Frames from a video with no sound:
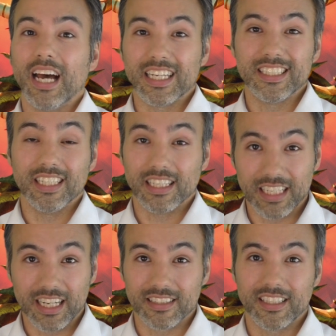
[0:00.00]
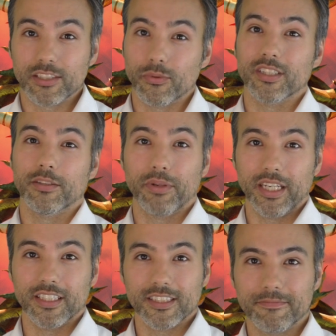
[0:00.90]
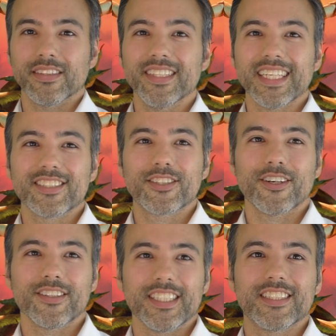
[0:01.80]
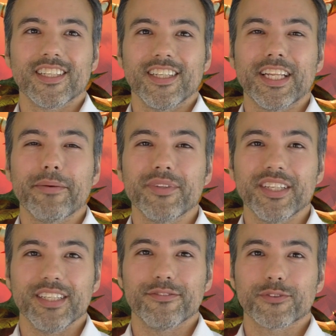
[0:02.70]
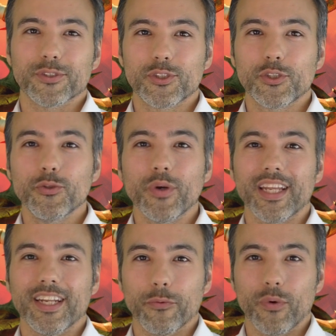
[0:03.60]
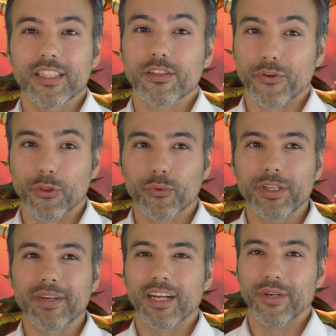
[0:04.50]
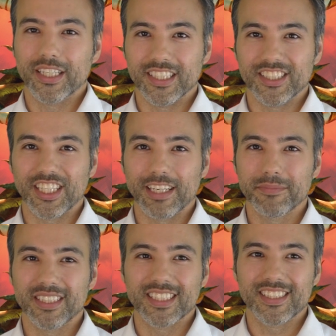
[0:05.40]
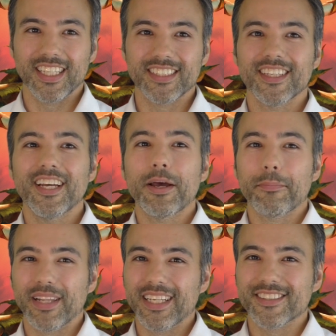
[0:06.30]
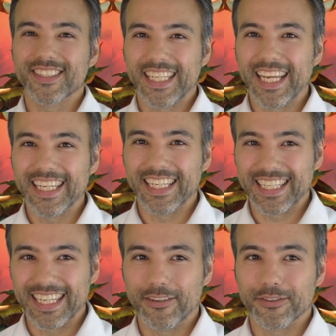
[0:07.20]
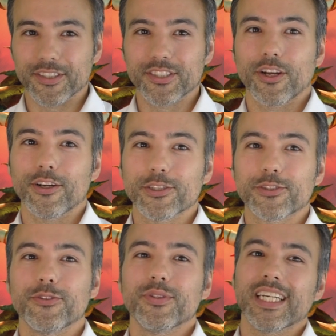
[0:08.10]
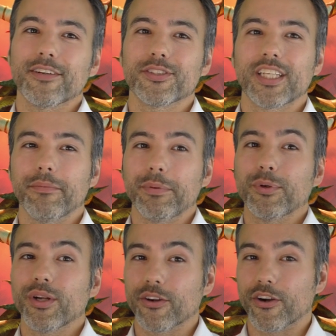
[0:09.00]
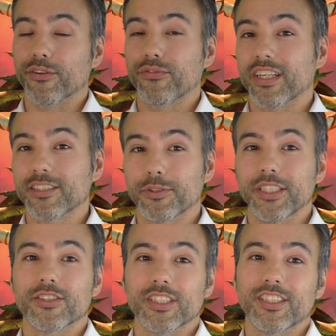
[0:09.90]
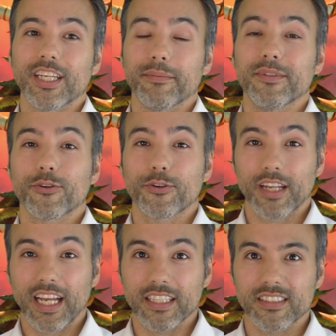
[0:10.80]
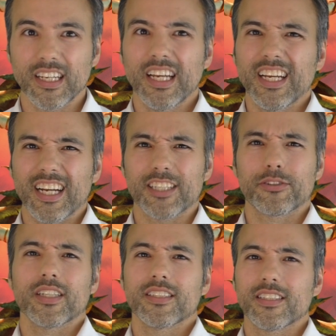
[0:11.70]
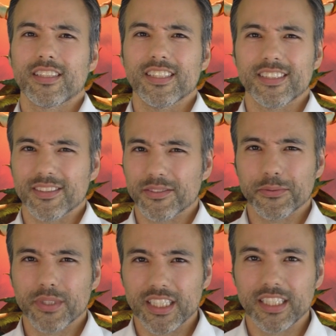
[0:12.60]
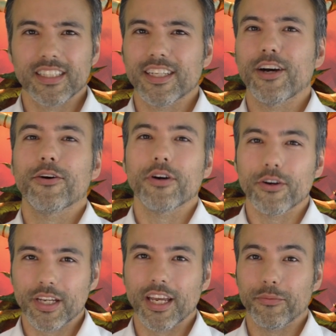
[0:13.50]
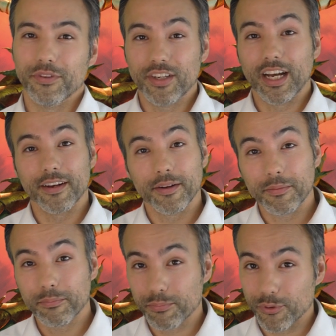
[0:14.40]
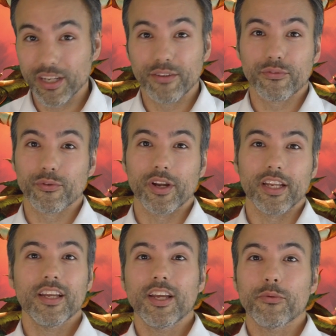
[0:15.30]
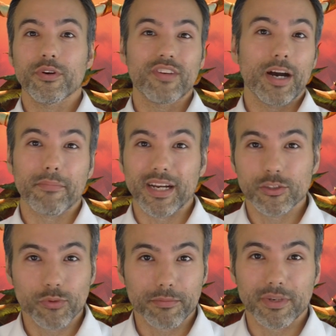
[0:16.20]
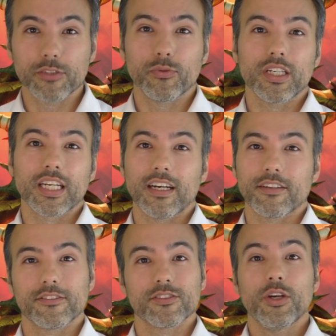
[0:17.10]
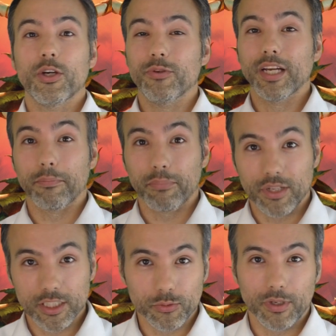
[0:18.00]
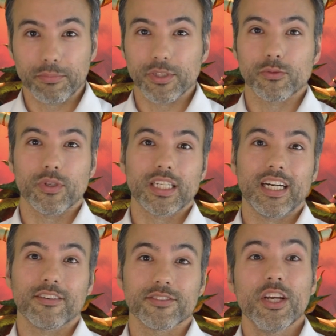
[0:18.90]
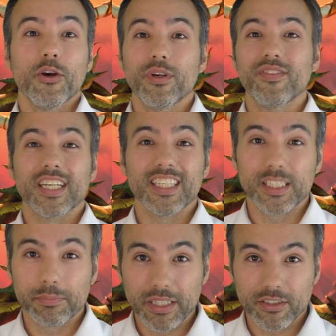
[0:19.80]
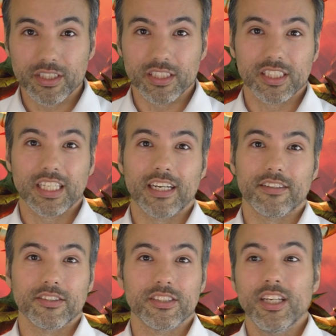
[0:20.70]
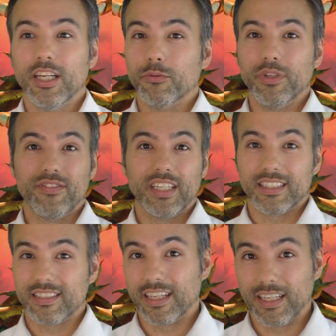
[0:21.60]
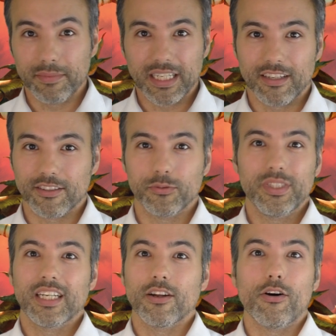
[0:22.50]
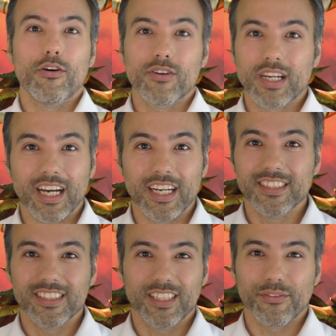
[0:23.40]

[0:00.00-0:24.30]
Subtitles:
I can see a lot of decks wanting to play this. The next card is Solemnity for 2 and a white. So for 3 mana we get an enchantment that states players can't get counters. Also, counters can't be put on artifacts, creatures, enchantments, or lands. Atraxa says, what? No? Okay, we've got Proliferate. We've got -1/-1 counters. We've got +1/+1 counters. We've got experience counters. We've got time counters. We've got all kinds of